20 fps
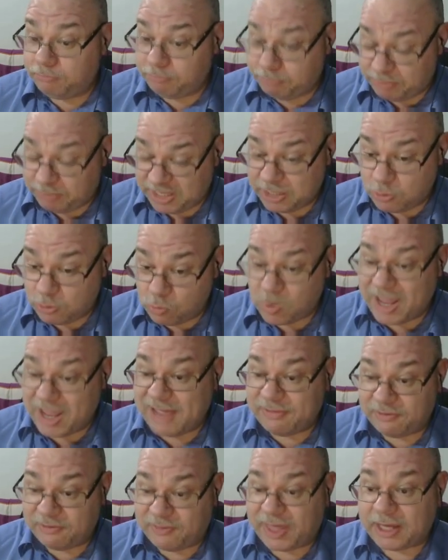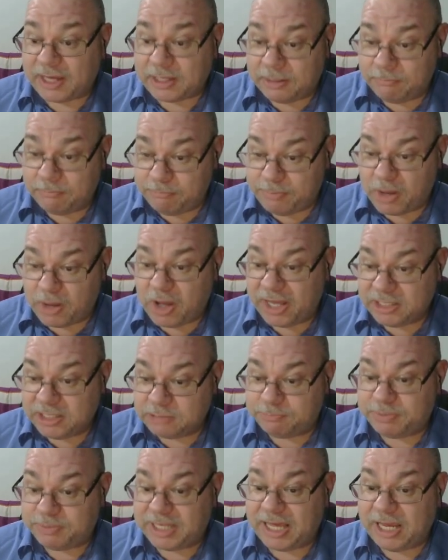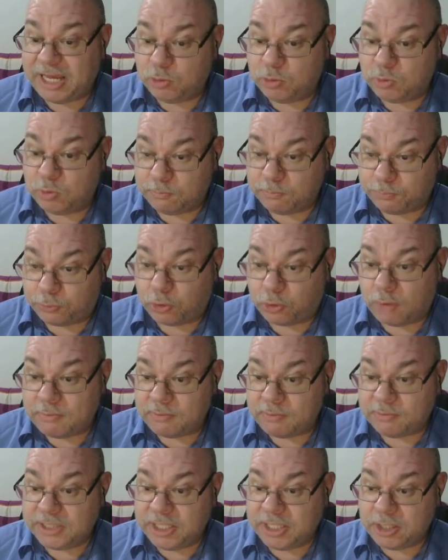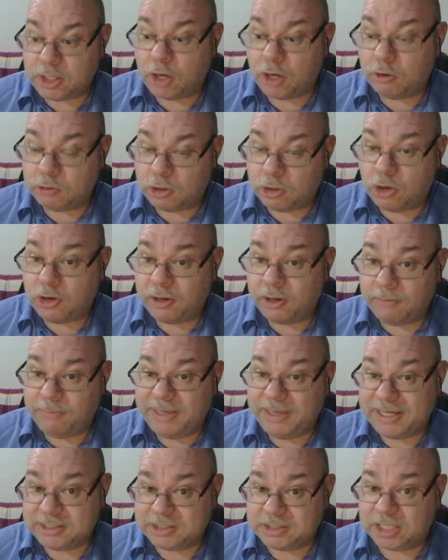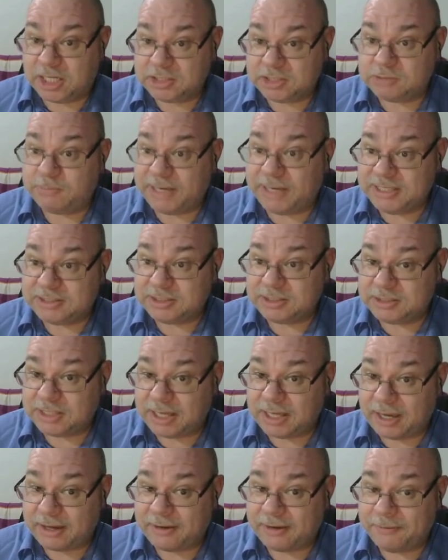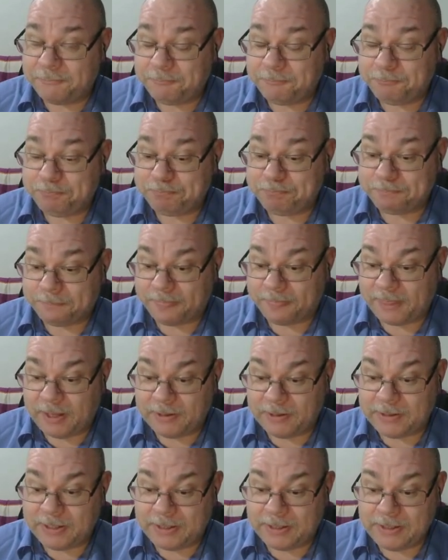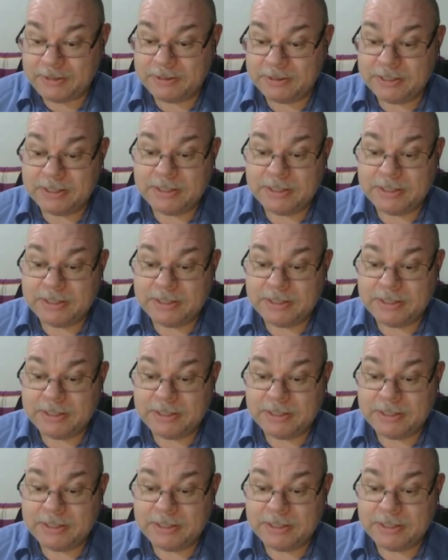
be aware that that combined blade will probably no longer be a touch-based attack. Okay?